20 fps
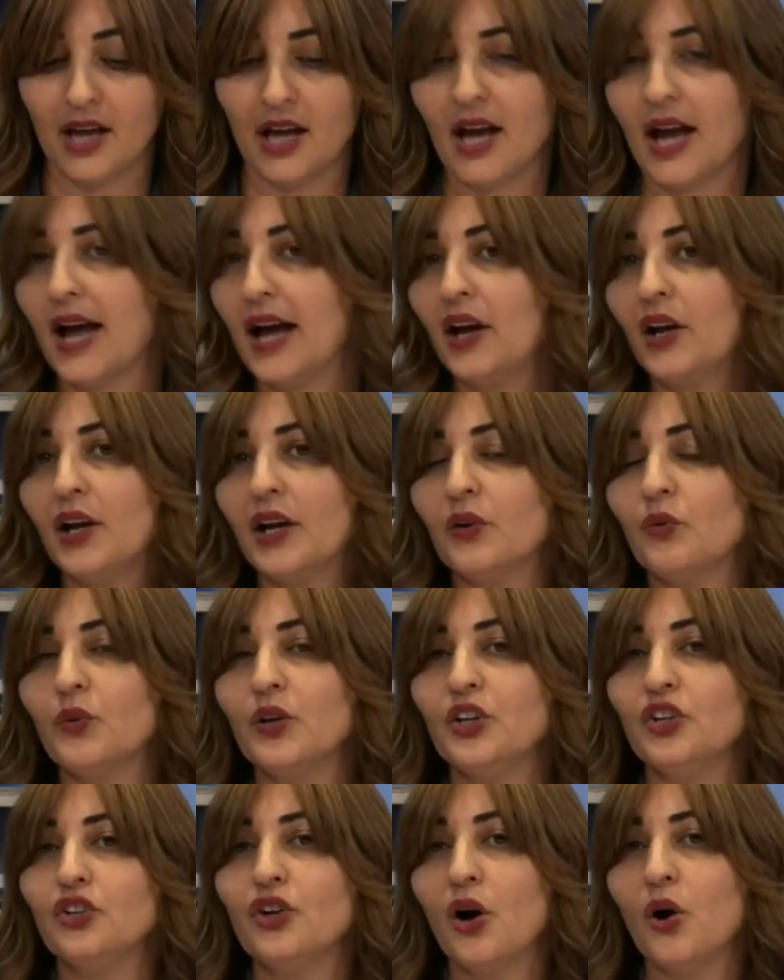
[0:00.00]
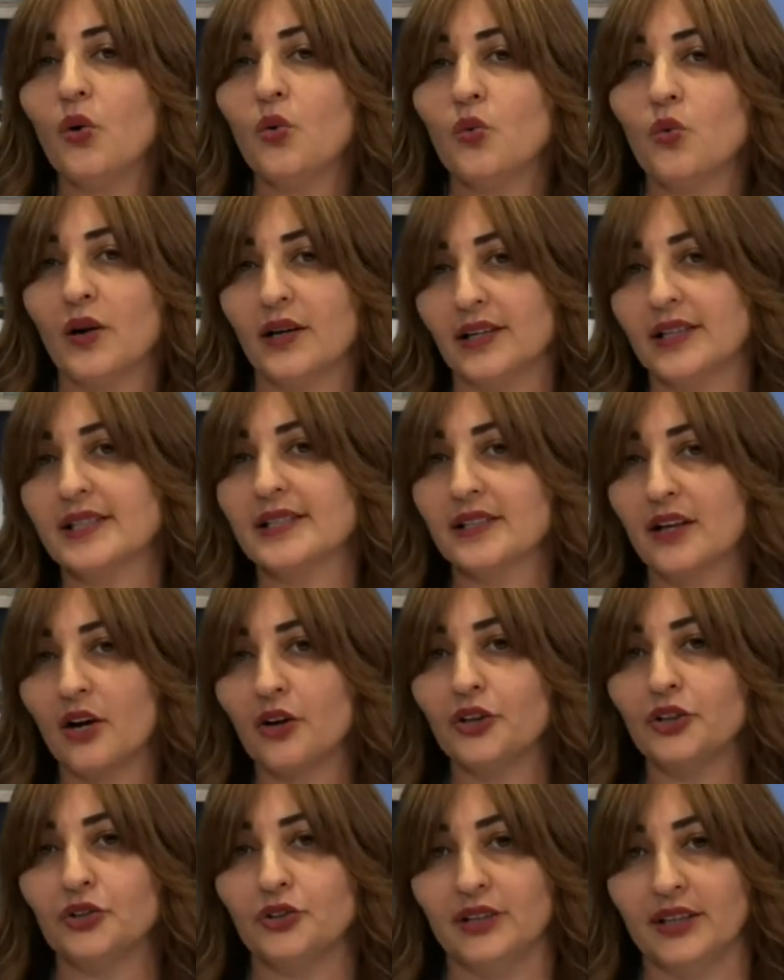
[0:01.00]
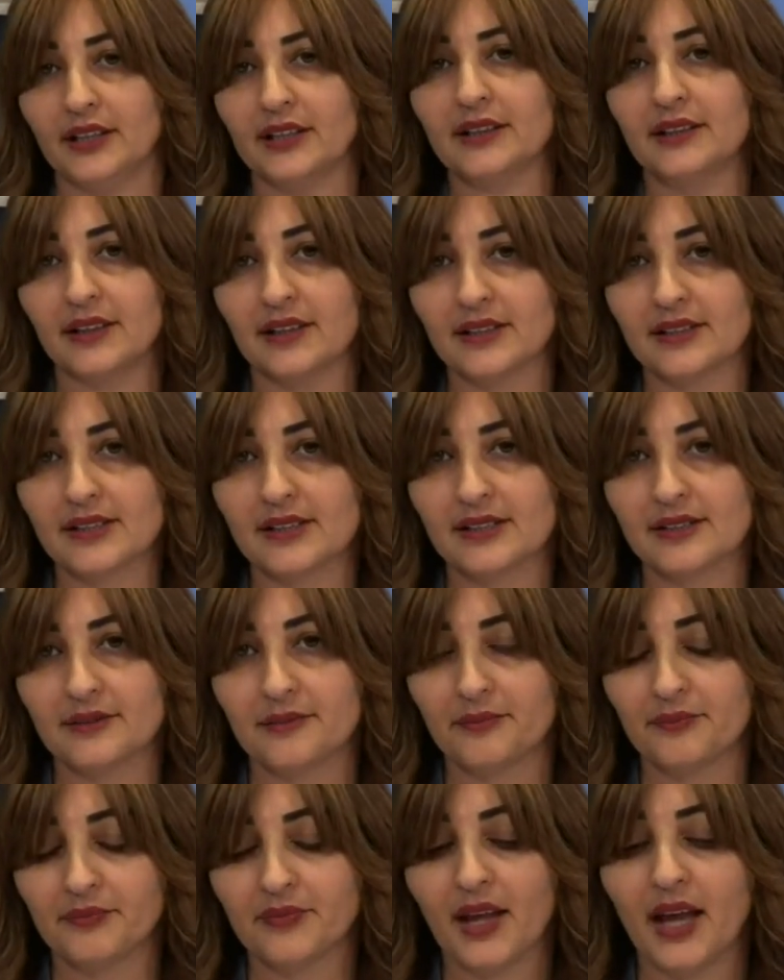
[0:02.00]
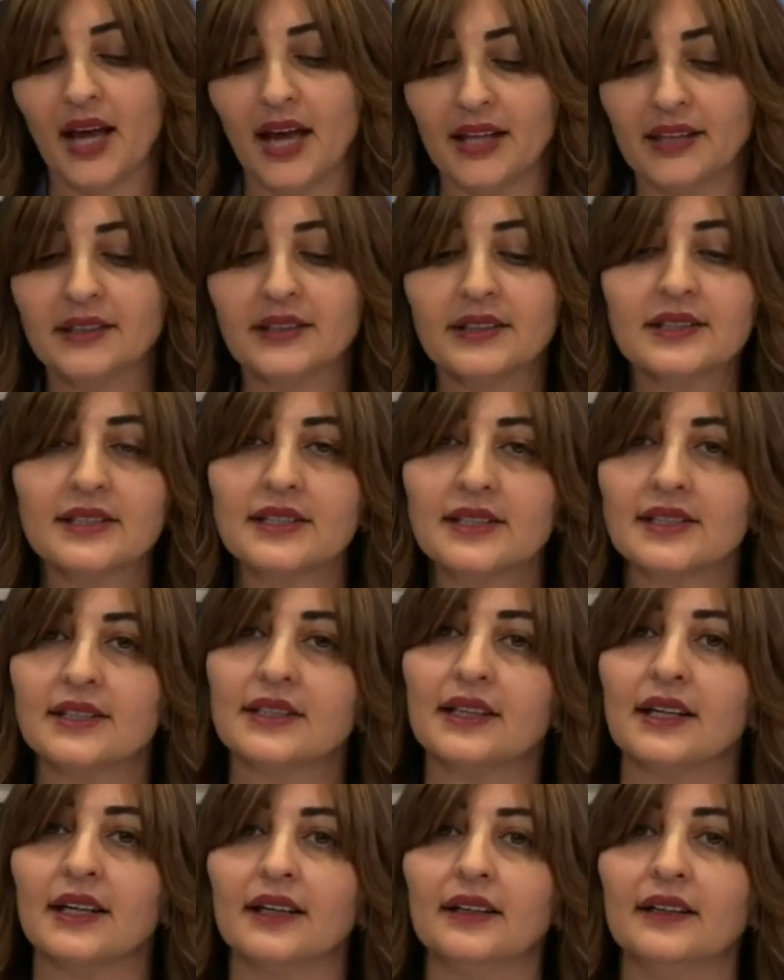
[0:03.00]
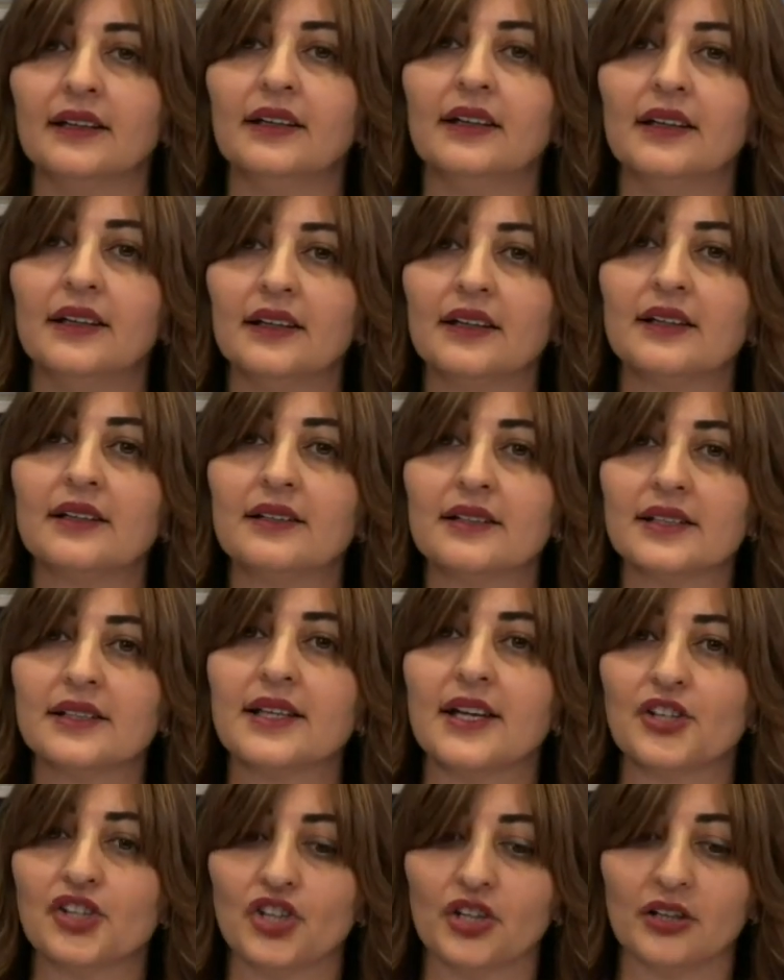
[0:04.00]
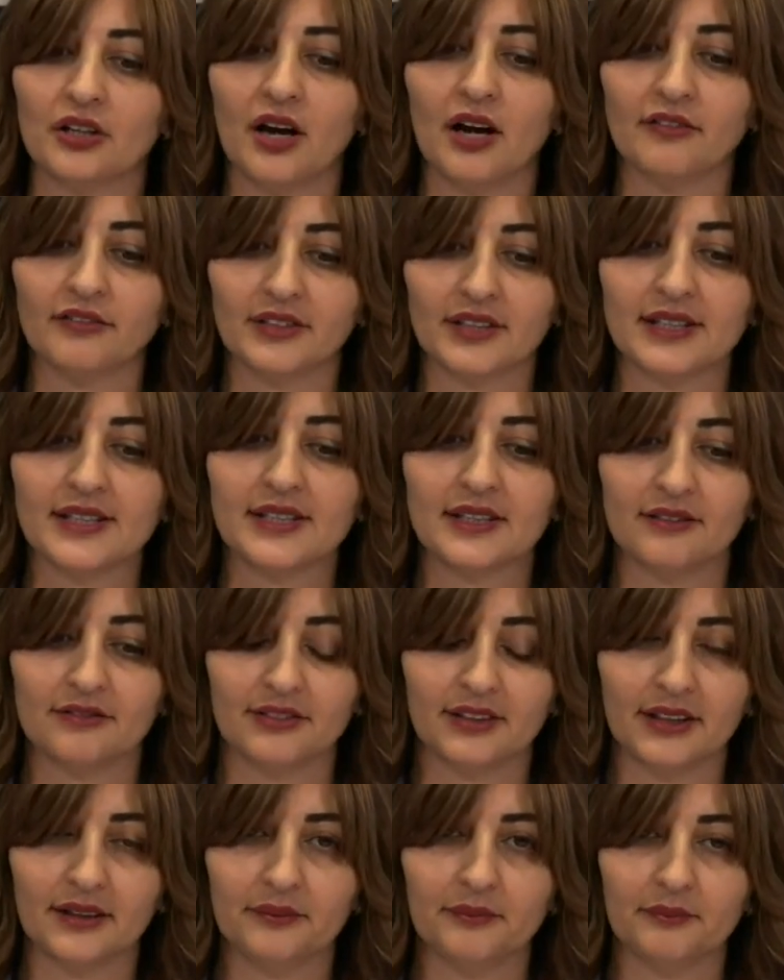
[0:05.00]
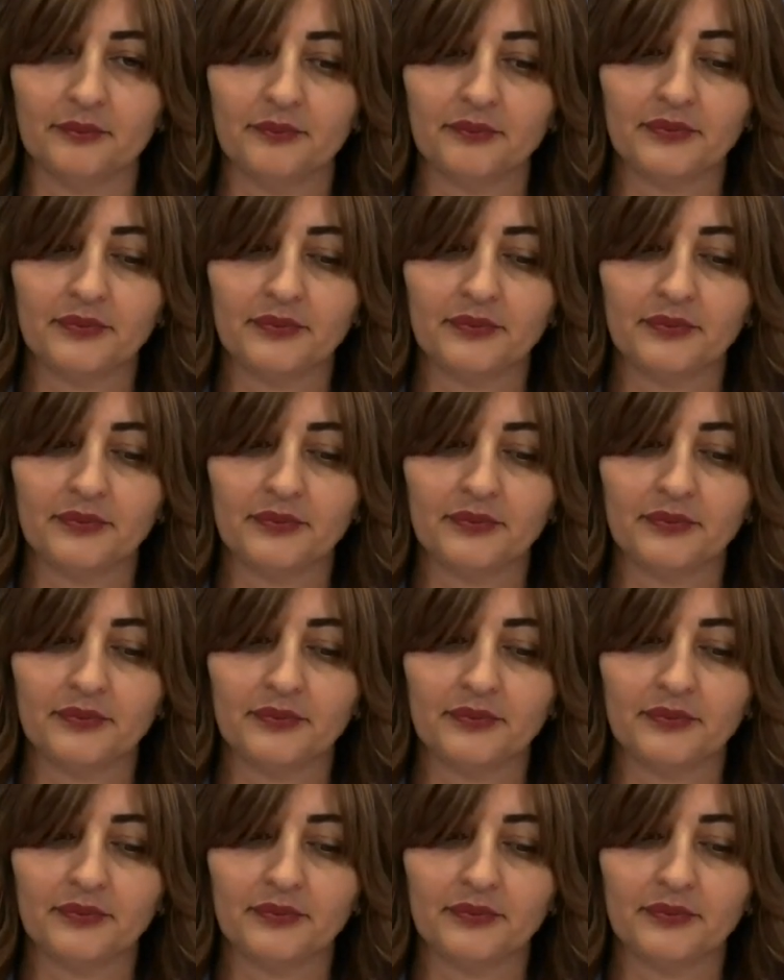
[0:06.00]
How can we know what is our uniqueness? And this is the session of this evening.